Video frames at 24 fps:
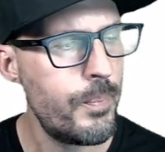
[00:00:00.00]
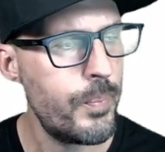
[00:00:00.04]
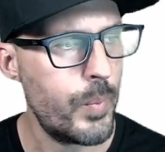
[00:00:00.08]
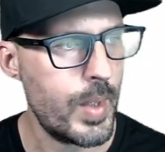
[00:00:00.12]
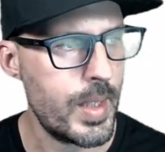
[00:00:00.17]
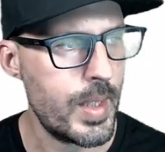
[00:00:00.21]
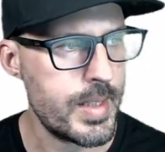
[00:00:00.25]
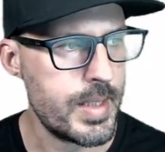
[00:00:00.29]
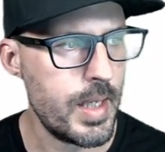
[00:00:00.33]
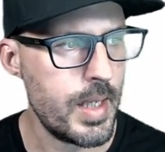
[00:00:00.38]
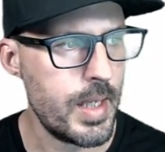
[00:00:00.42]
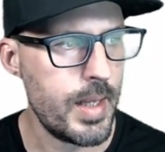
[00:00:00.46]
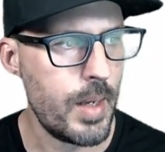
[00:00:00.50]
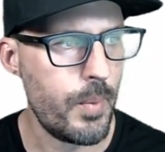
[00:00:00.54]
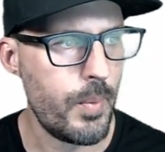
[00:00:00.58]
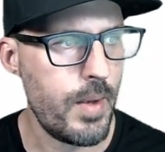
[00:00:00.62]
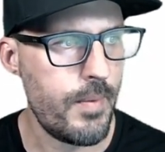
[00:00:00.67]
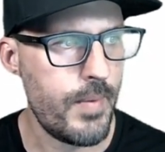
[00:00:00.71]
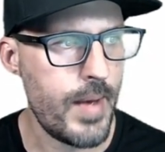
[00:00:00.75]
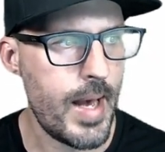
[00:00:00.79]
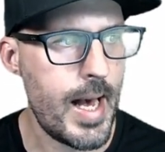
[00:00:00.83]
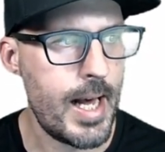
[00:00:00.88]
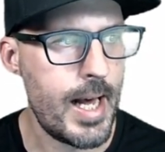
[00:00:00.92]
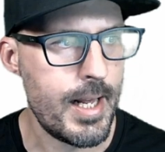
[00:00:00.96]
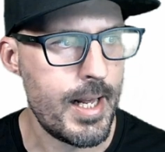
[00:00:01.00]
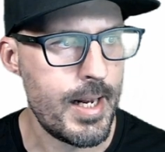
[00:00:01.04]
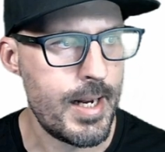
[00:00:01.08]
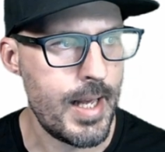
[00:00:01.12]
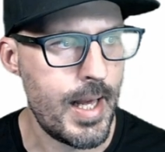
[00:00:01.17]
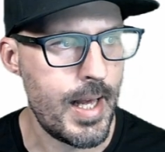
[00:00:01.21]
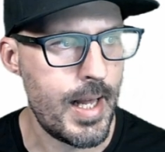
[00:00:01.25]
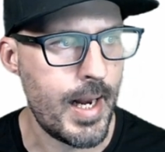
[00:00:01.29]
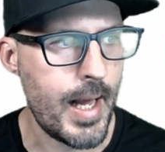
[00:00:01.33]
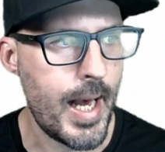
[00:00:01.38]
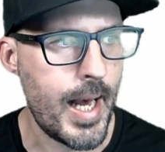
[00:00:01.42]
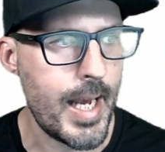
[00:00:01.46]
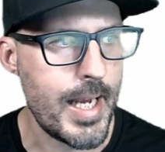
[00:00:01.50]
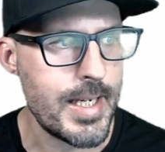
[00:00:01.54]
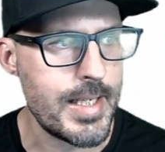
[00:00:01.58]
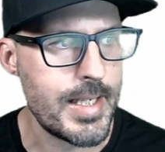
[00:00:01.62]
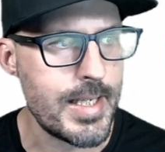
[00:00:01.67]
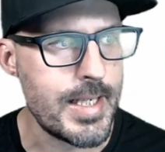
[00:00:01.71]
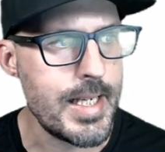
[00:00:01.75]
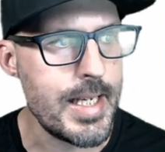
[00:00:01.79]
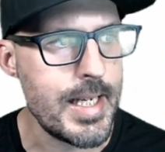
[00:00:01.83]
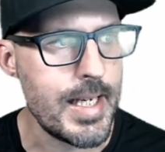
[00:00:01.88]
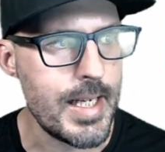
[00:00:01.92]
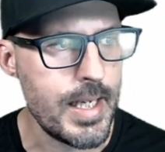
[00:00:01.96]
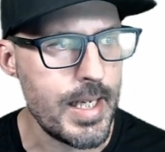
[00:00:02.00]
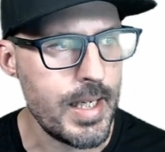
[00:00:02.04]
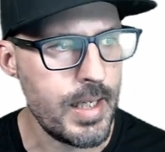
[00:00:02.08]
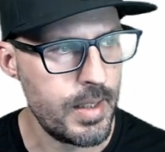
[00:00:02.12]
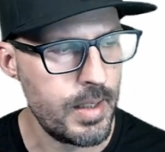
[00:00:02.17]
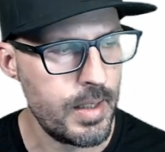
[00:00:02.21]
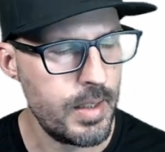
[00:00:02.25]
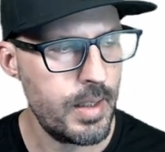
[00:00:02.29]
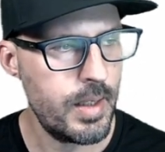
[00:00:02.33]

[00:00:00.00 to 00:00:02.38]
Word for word: we can see that we've added an ID